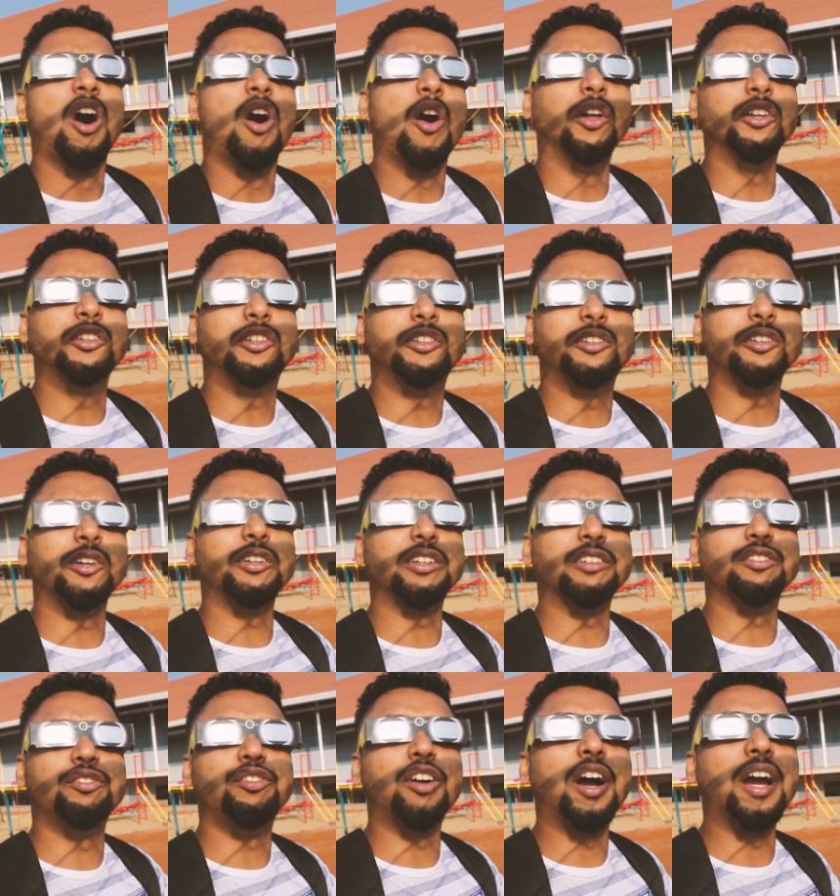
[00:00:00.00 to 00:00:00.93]
also you
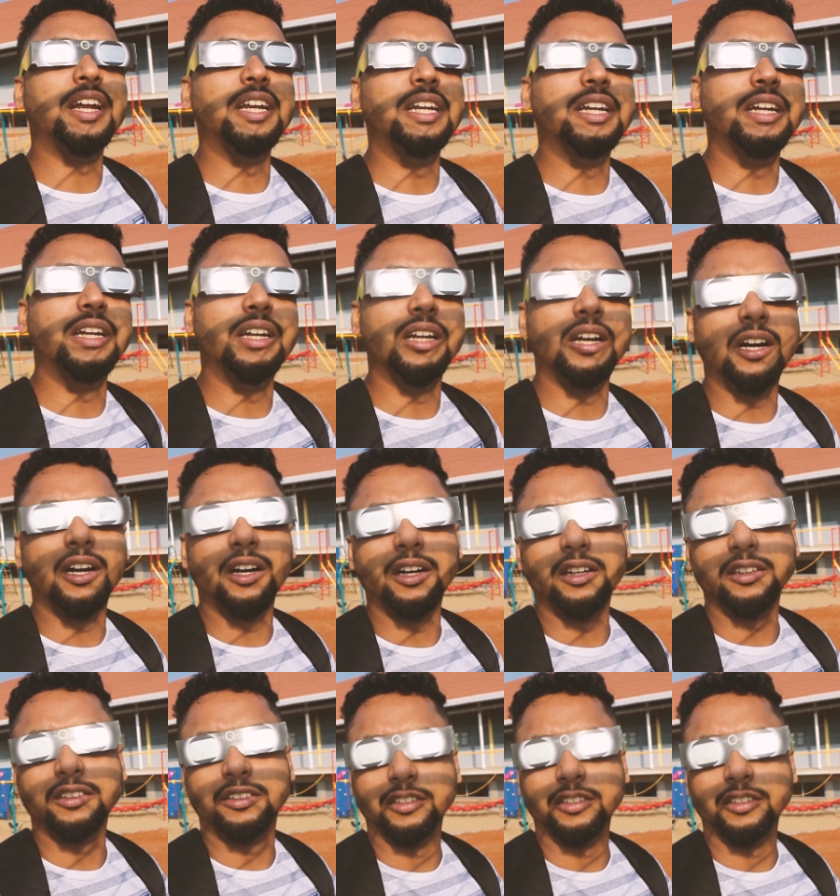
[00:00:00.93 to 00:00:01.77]
can find uh,